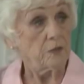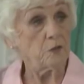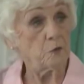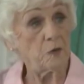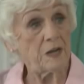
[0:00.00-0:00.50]

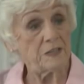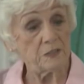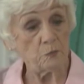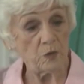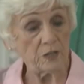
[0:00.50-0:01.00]
You know why I
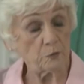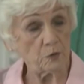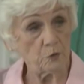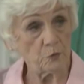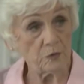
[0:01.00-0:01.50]
didn't want
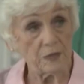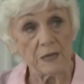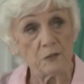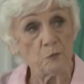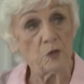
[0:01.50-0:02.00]
her own?
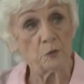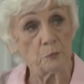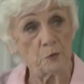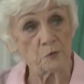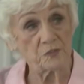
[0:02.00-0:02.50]
I didn't want her
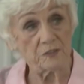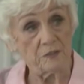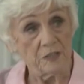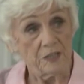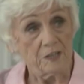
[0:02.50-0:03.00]
posing